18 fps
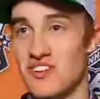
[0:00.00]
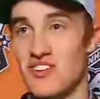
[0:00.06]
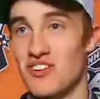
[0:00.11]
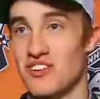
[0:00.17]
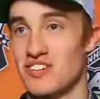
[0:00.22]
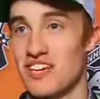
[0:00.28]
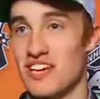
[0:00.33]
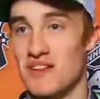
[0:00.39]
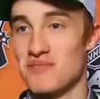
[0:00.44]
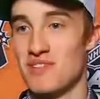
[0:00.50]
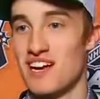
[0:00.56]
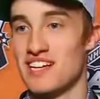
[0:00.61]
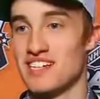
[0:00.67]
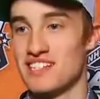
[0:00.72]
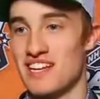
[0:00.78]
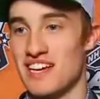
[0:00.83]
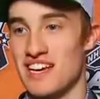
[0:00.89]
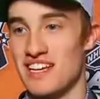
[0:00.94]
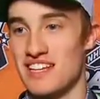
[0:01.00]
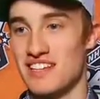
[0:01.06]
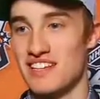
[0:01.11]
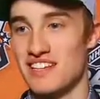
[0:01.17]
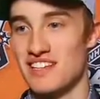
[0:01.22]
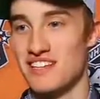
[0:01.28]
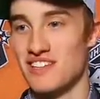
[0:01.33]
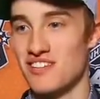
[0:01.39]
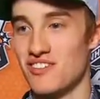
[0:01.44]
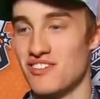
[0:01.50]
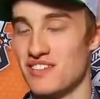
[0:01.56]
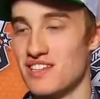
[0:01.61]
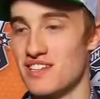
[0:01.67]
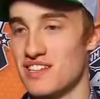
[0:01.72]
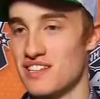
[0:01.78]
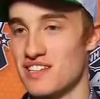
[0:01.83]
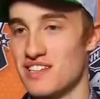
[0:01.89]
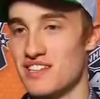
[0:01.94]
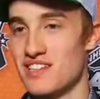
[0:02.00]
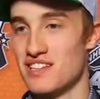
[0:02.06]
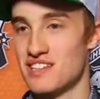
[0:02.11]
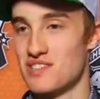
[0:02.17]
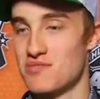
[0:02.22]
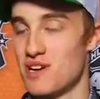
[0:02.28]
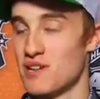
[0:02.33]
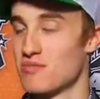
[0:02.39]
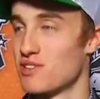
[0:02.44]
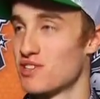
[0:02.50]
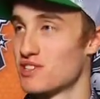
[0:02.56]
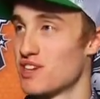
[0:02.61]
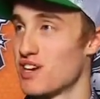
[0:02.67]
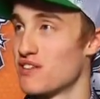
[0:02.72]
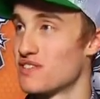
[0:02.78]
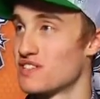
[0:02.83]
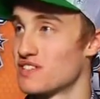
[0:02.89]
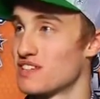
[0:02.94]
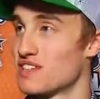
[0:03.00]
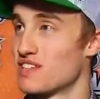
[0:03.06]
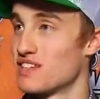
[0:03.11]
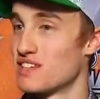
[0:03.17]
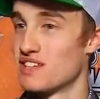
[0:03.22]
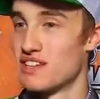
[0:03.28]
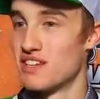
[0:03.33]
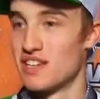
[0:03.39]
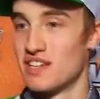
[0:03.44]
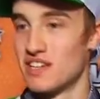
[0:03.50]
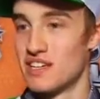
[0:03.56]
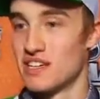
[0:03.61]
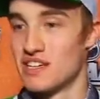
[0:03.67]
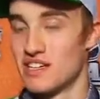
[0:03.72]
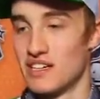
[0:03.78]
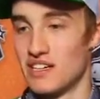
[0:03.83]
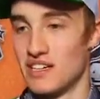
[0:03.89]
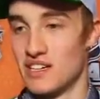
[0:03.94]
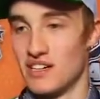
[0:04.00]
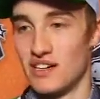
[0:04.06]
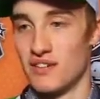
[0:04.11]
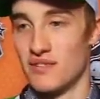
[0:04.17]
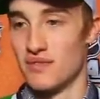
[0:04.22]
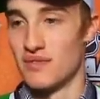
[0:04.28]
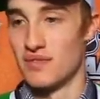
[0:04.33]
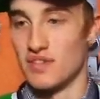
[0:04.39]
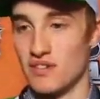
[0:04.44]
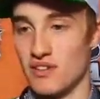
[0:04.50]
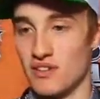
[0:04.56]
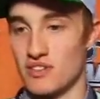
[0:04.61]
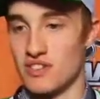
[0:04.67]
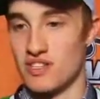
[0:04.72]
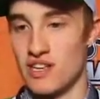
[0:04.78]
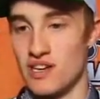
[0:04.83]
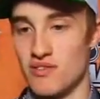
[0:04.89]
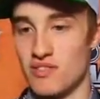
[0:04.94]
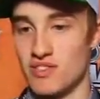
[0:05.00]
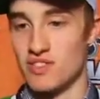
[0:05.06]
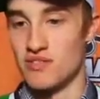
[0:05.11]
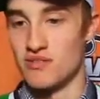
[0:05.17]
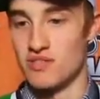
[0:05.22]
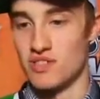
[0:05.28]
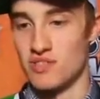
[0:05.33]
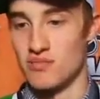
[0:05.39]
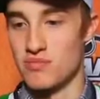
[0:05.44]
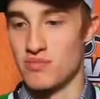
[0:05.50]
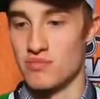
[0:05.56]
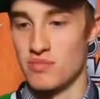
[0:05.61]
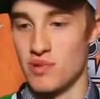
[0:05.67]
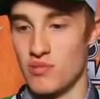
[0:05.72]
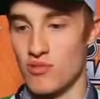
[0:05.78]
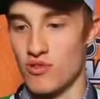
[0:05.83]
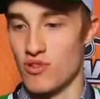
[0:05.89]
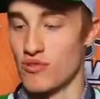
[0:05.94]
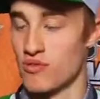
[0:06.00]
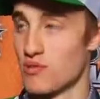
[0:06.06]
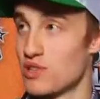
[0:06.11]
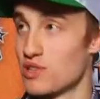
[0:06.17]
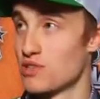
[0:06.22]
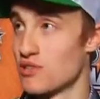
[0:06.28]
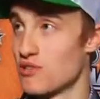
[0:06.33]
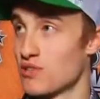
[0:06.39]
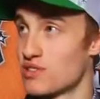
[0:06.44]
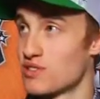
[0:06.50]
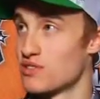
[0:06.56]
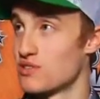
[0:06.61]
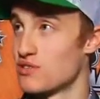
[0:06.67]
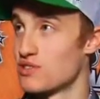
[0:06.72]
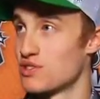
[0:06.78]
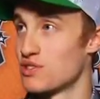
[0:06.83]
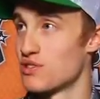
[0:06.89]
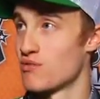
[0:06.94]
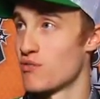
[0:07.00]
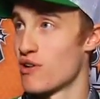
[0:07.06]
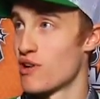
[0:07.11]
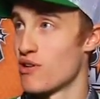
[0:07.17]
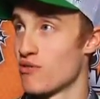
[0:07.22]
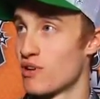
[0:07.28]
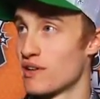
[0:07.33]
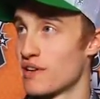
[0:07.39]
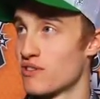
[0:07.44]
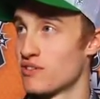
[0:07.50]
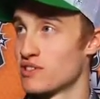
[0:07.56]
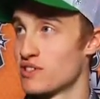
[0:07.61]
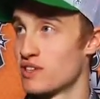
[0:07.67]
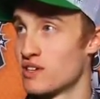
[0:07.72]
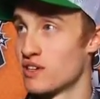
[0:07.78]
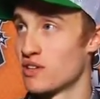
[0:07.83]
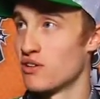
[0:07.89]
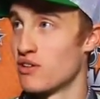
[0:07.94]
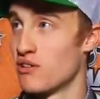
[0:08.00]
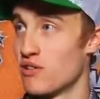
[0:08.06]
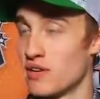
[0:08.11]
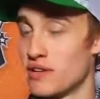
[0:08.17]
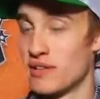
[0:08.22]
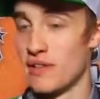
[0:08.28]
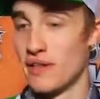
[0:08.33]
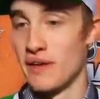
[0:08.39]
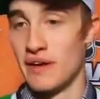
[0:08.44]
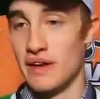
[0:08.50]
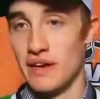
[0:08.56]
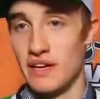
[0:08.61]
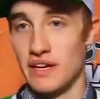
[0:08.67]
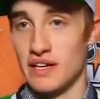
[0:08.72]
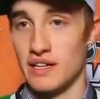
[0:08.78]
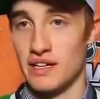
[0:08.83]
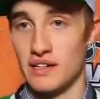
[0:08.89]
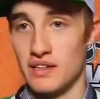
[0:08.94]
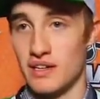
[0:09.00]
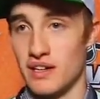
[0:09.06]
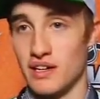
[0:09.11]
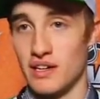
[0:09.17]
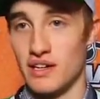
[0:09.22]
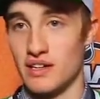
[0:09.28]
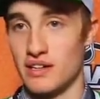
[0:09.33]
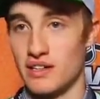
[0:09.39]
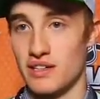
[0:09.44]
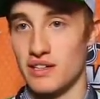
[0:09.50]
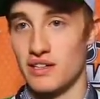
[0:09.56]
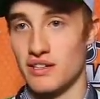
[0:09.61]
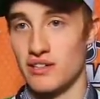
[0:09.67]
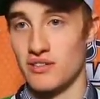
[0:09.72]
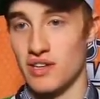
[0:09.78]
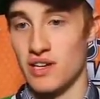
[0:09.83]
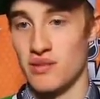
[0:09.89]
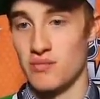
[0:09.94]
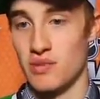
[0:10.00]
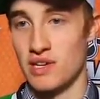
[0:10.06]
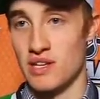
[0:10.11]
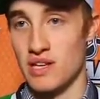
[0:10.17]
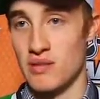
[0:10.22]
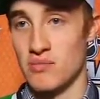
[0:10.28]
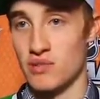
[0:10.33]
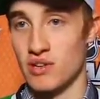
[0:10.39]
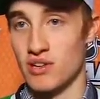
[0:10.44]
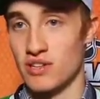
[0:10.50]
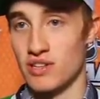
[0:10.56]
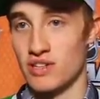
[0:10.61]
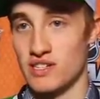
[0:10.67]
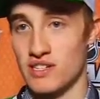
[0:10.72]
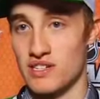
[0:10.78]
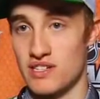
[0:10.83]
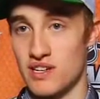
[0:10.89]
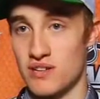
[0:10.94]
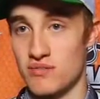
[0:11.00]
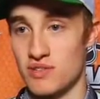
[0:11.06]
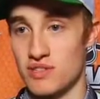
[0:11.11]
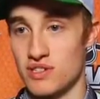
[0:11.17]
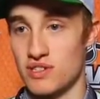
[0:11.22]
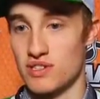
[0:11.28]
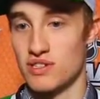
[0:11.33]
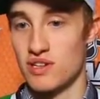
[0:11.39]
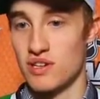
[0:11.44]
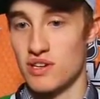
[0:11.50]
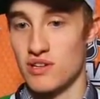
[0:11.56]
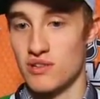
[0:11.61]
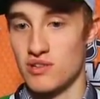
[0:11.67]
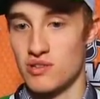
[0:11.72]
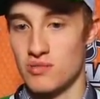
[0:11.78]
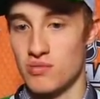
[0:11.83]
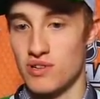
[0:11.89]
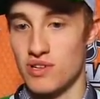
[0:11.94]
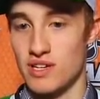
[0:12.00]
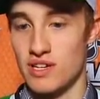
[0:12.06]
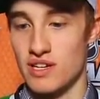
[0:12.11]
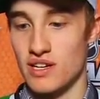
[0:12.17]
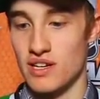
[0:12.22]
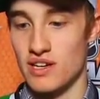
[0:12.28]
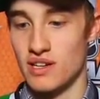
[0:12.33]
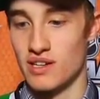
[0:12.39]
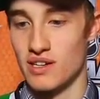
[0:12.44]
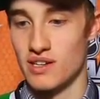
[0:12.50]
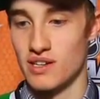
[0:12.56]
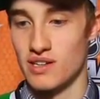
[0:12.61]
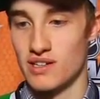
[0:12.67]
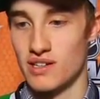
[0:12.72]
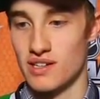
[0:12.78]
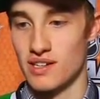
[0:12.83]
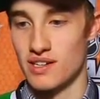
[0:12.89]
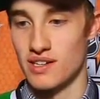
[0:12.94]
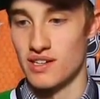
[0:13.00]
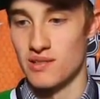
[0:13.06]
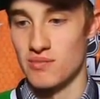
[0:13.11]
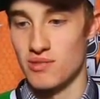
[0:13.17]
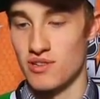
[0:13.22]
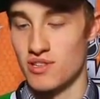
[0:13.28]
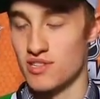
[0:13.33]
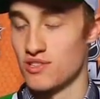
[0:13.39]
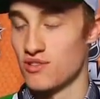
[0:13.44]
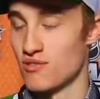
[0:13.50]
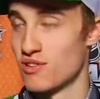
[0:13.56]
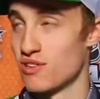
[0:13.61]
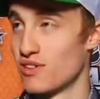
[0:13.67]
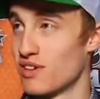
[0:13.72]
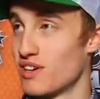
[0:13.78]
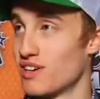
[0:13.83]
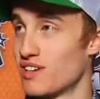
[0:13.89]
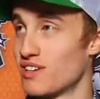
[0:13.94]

Well, came last night, and you know didn't didn't expect much, obviously, and um, you know today was was a bit more of a mystery. wasn't too sure where when I was gonna go, and and uh, you know getting my name called, as I said, was was pretty uh, pretty surreal.